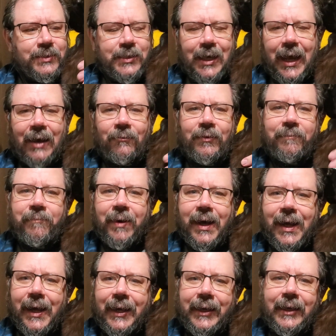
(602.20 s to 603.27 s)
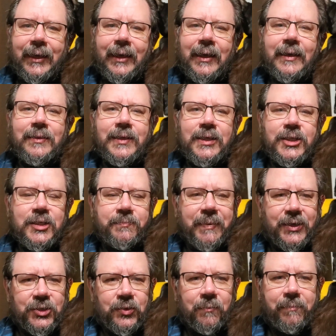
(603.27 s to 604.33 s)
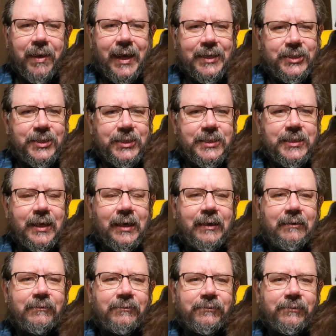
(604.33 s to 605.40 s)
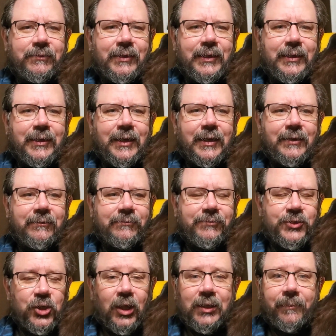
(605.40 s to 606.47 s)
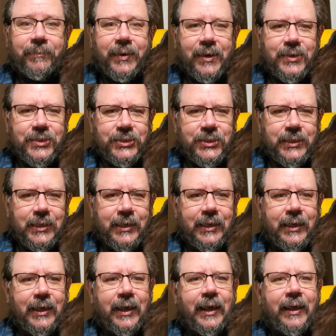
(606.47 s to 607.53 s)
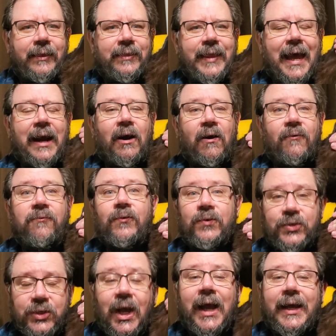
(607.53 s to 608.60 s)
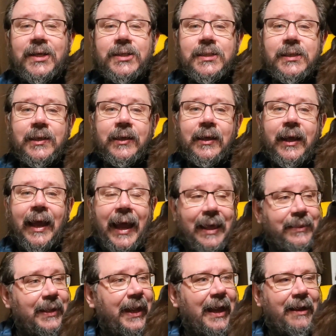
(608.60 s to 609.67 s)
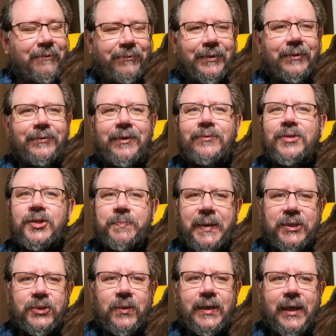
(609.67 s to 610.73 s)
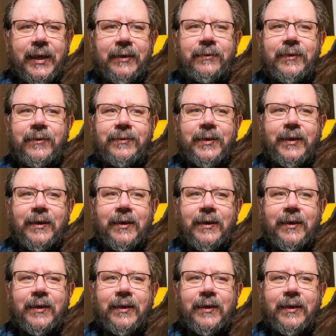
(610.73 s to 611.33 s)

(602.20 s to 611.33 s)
is I would buy these special boxes of chocolate bars that are full size, and they're the special kind. They're the